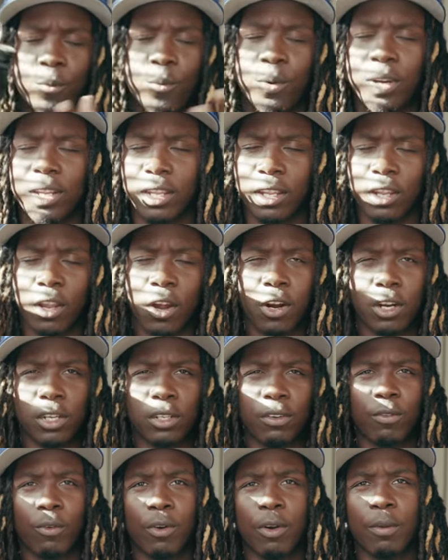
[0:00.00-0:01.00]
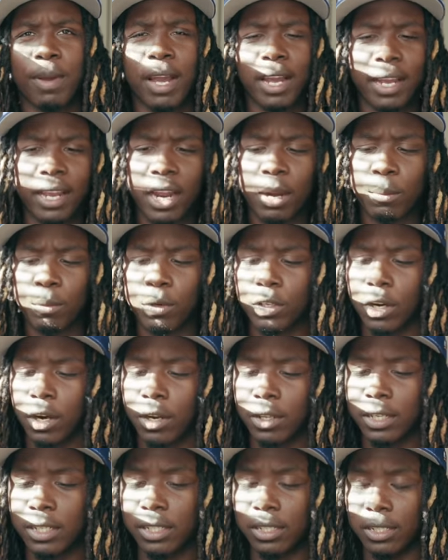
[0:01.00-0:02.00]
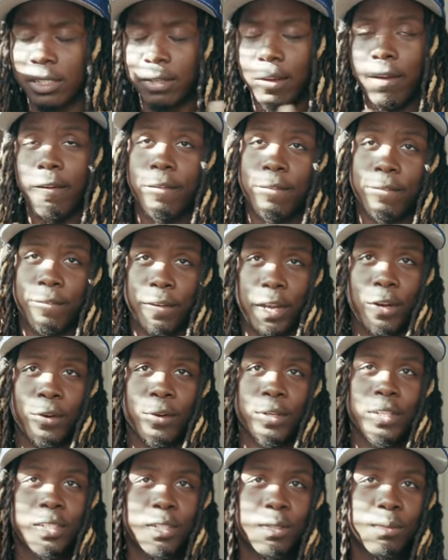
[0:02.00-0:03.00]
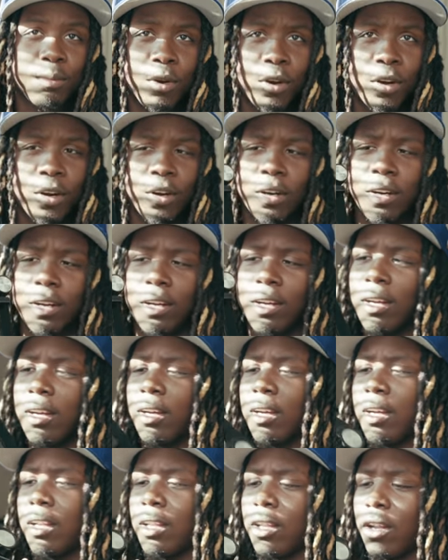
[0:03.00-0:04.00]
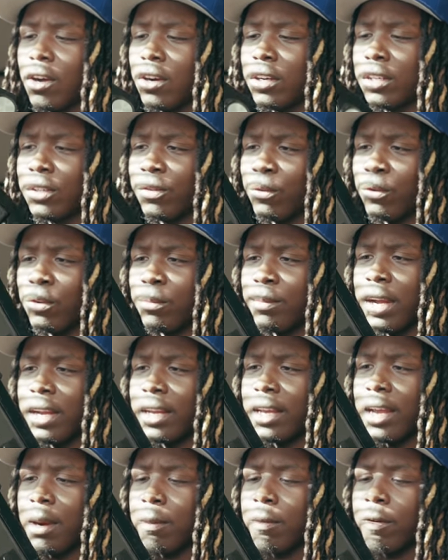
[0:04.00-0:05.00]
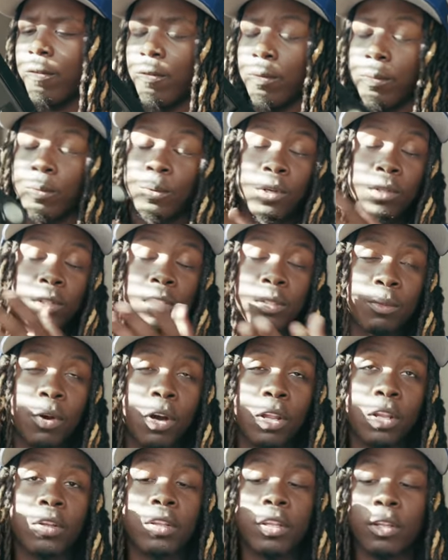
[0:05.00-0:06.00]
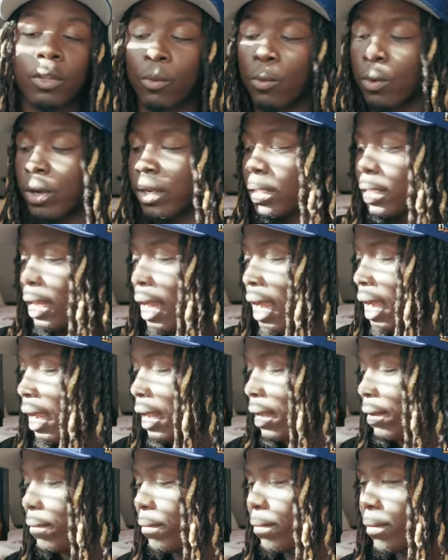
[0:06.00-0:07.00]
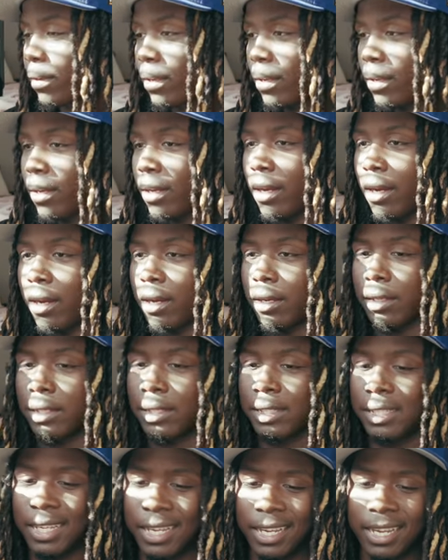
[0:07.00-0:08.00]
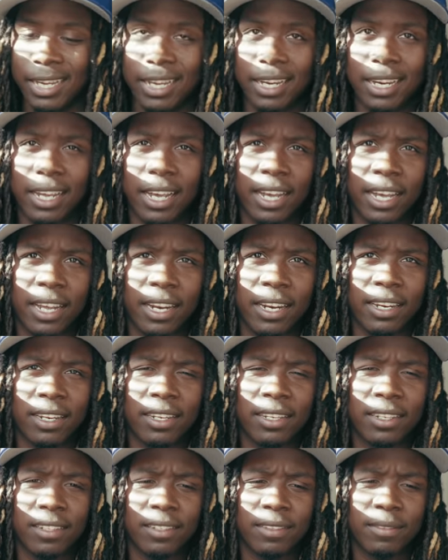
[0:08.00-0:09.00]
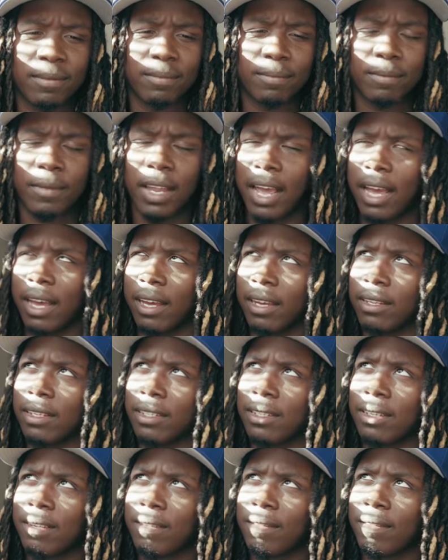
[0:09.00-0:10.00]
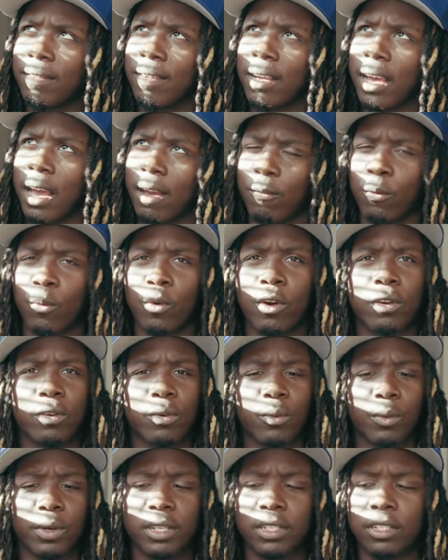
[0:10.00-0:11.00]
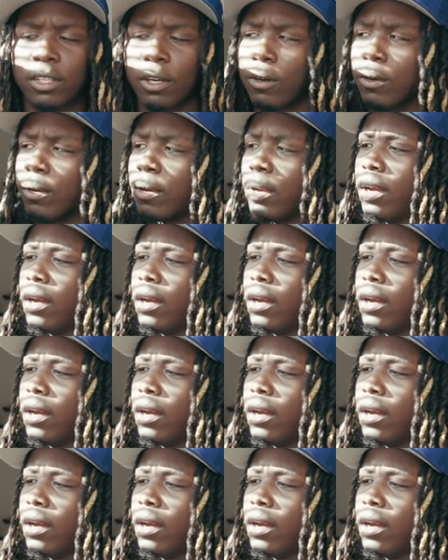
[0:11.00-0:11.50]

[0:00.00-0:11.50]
what large format cameras are, this is a very small large format camera. well, smaller than the ones I've seen and has have worked with. So